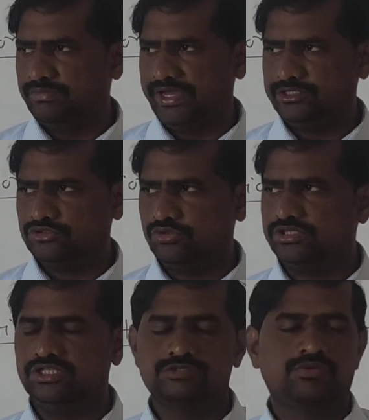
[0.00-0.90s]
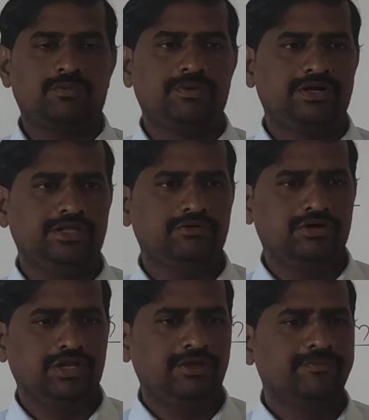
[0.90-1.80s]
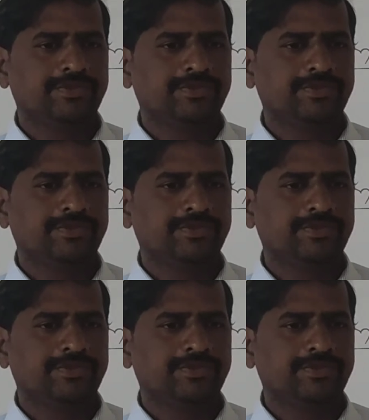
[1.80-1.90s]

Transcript: by showing this property only,